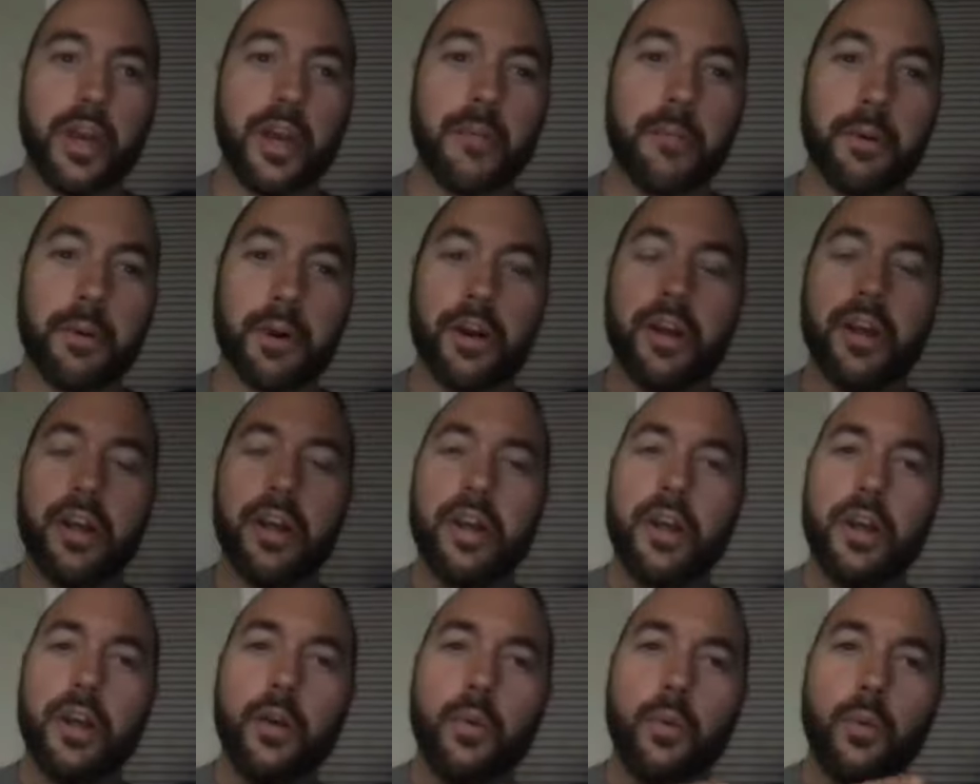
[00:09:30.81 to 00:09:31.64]
But
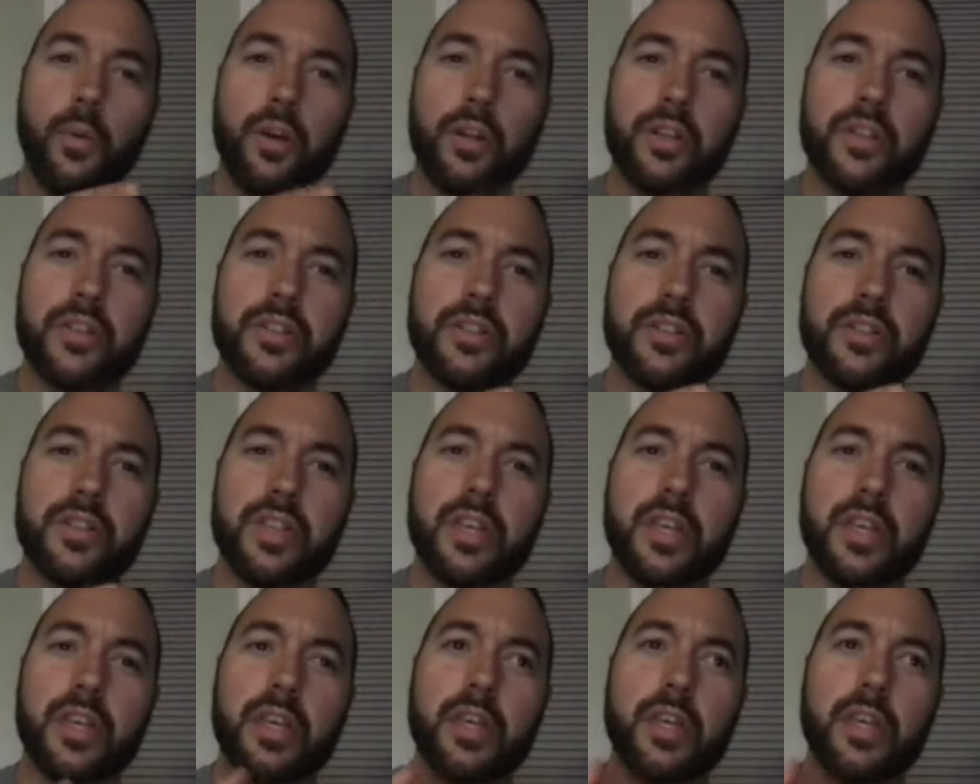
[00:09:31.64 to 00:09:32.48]
what is
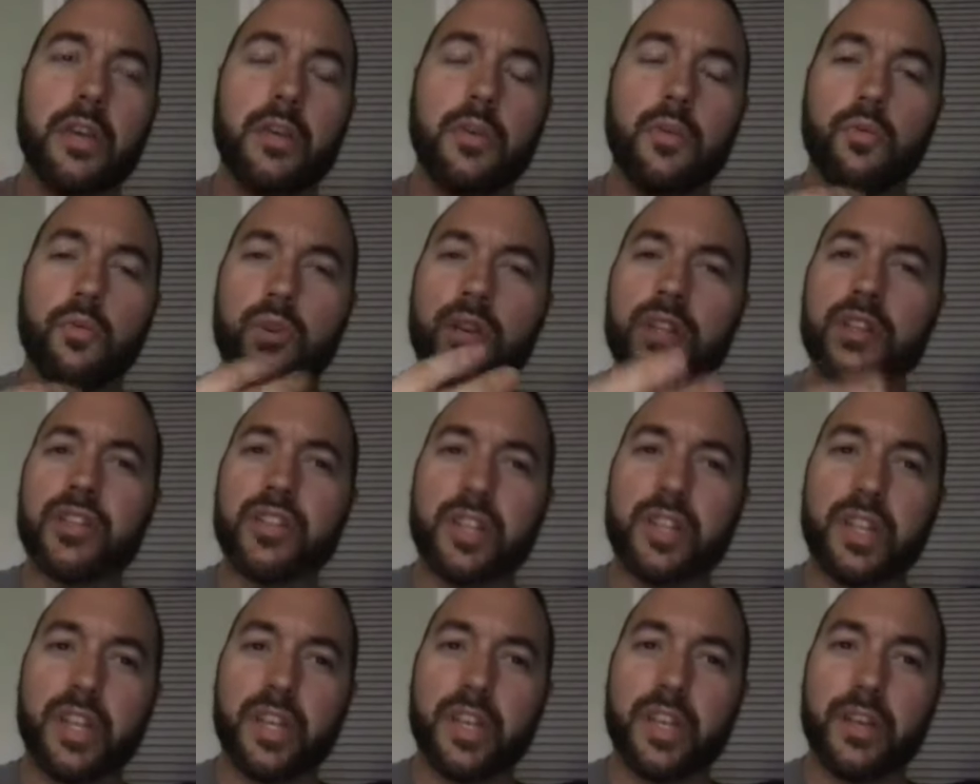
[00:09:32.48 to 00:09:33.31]
the
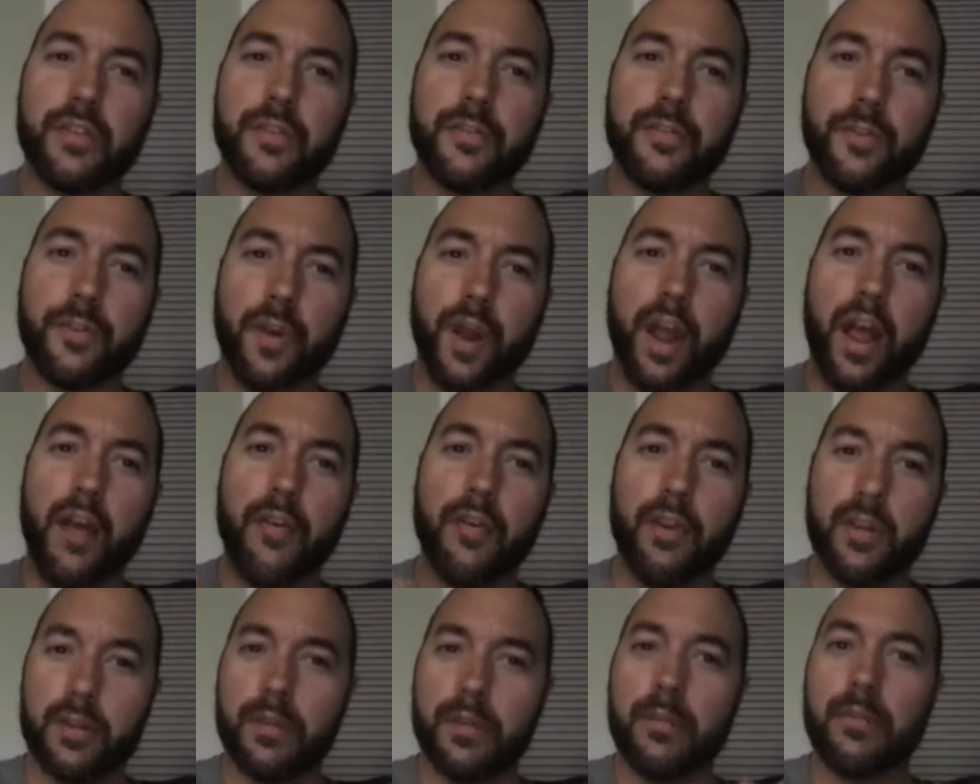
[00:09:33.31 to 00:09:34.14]
reasoning for
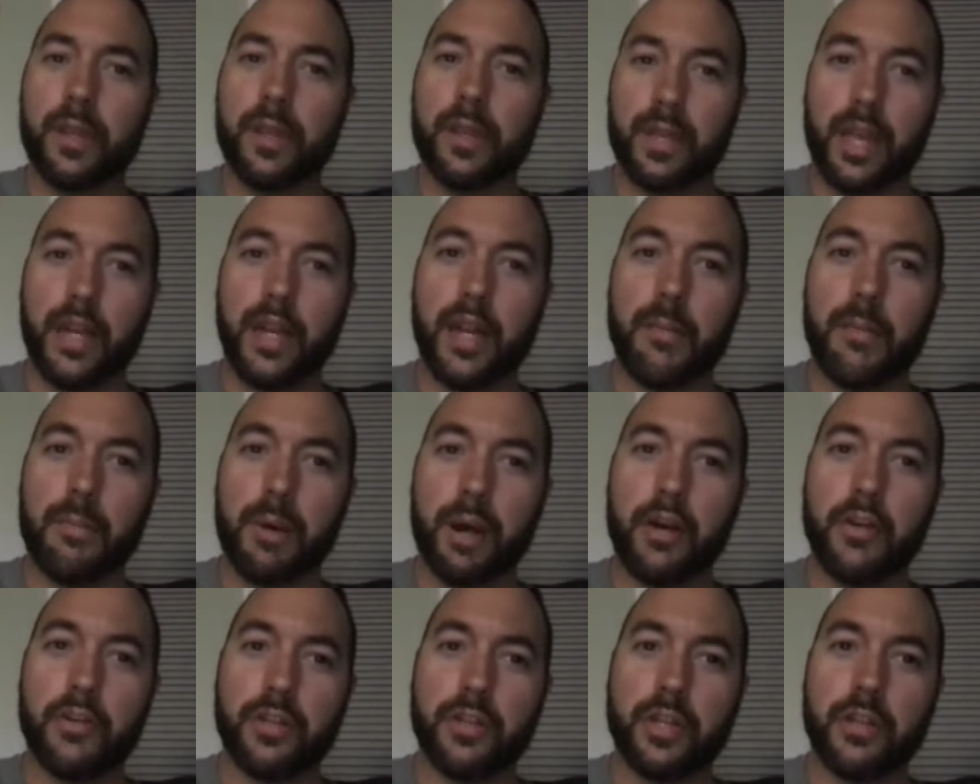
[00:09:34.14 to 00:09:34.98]
having, and again, I
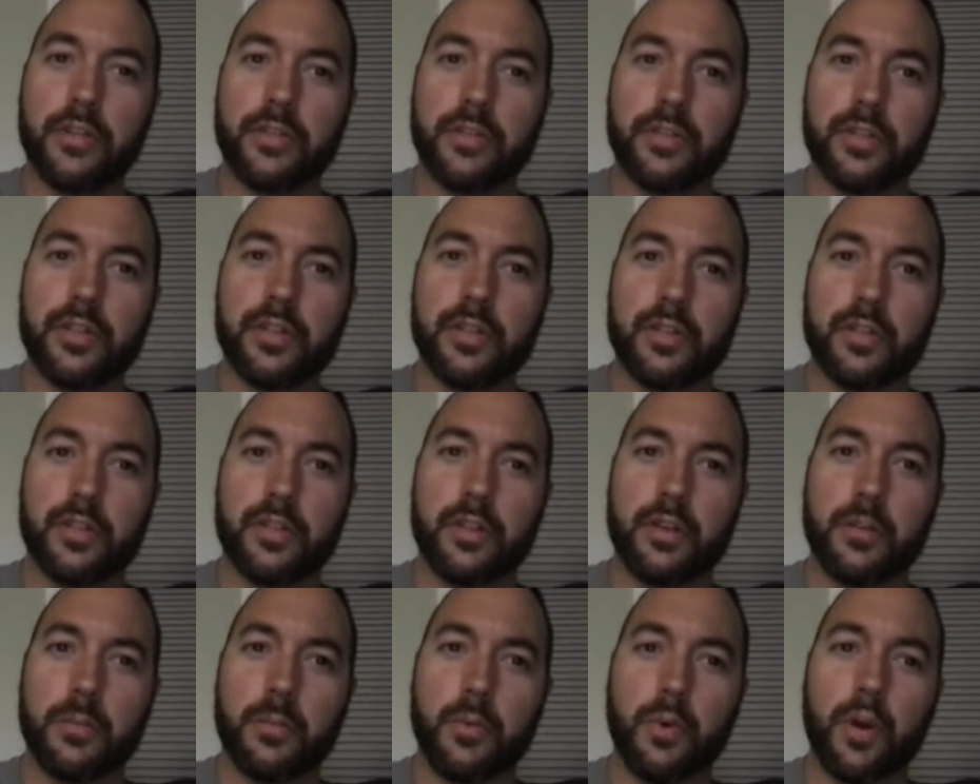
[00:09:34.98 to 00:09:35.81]
apologize if this is a
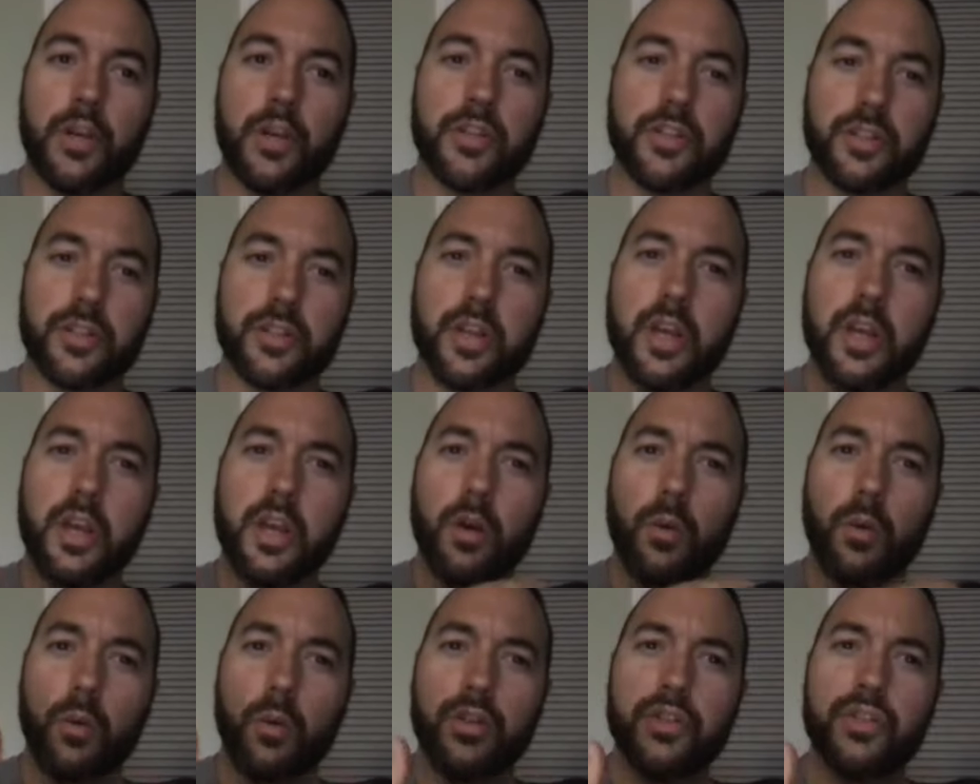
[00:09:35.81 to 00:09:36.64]
dumb question,
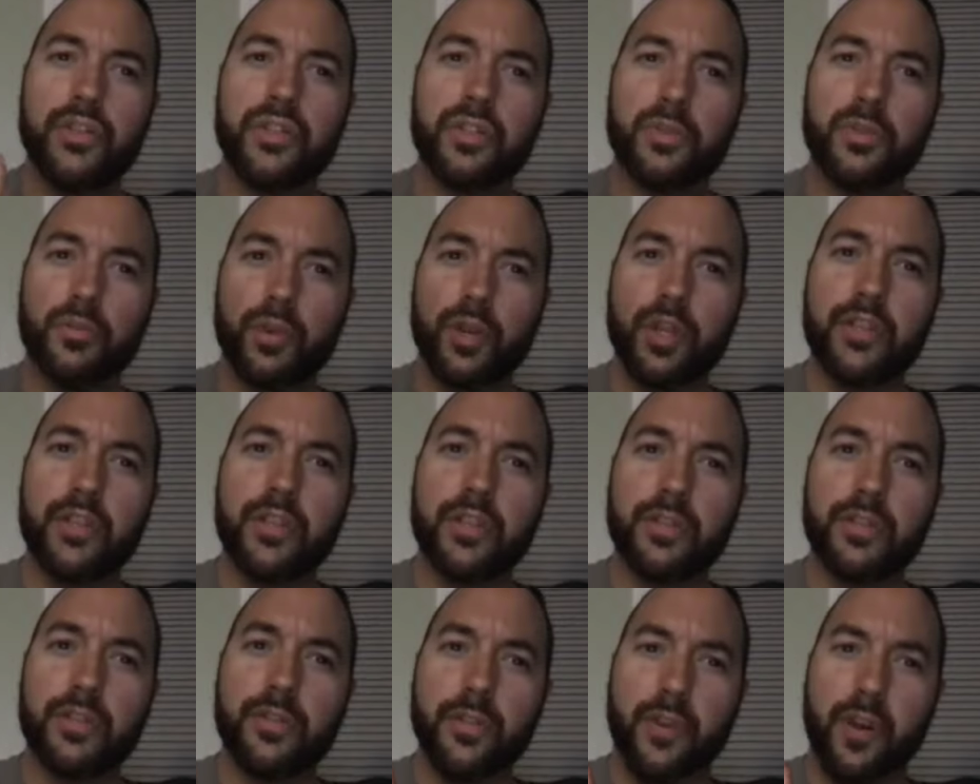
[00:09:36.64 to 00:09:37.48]
what is the
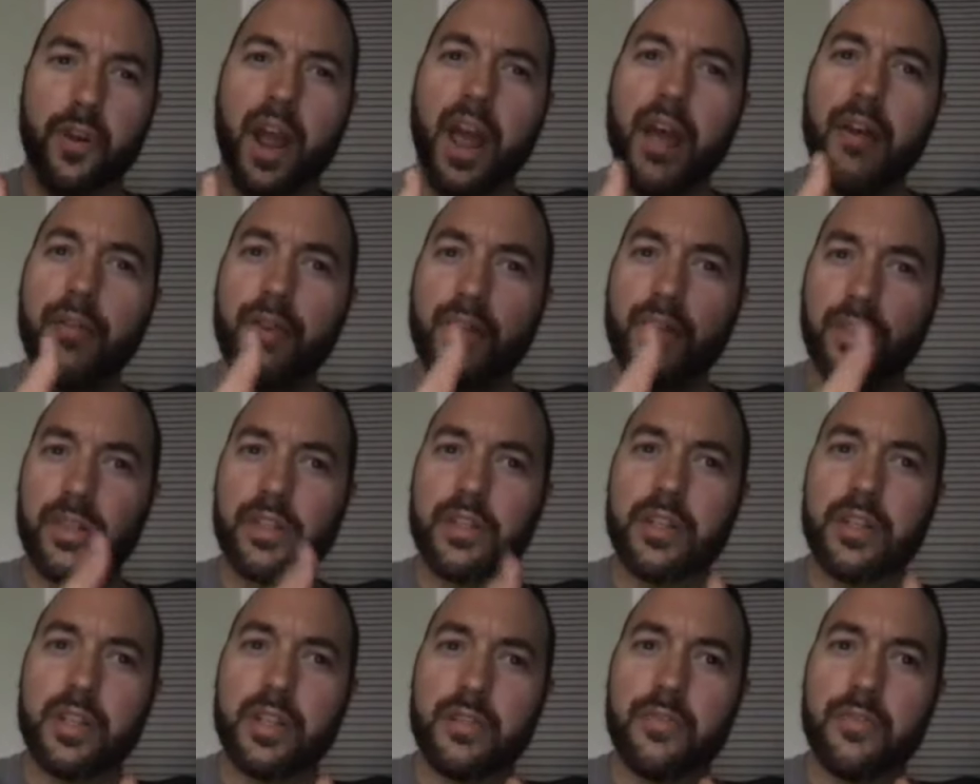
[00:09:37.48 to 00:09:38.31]
reason for having the
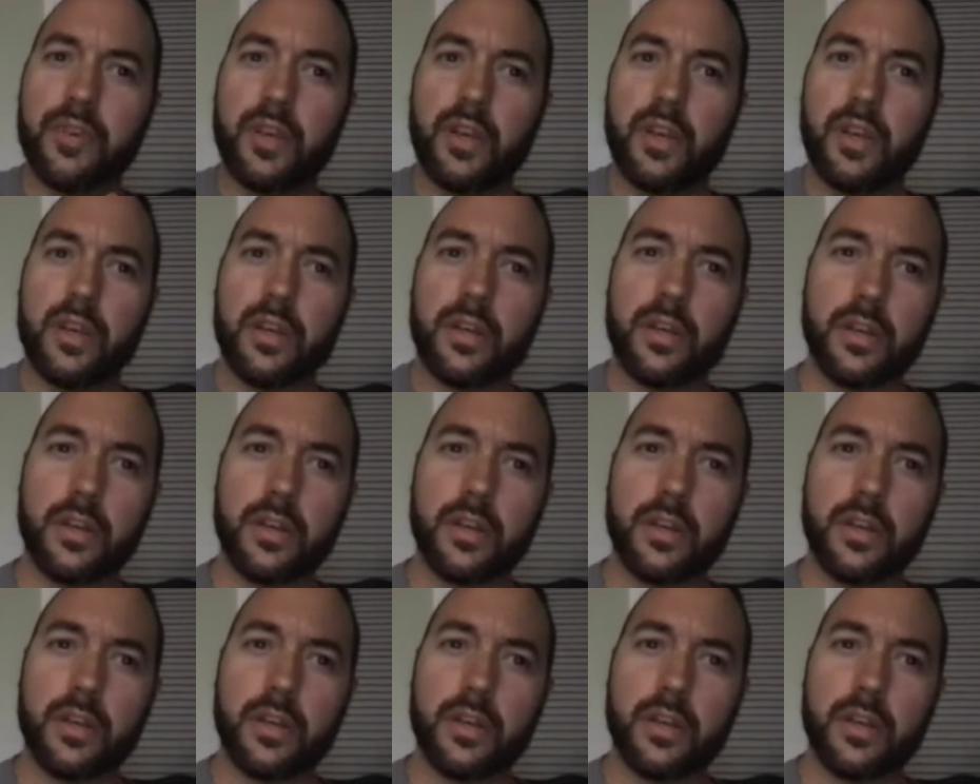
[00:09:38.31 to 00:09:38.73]
TV?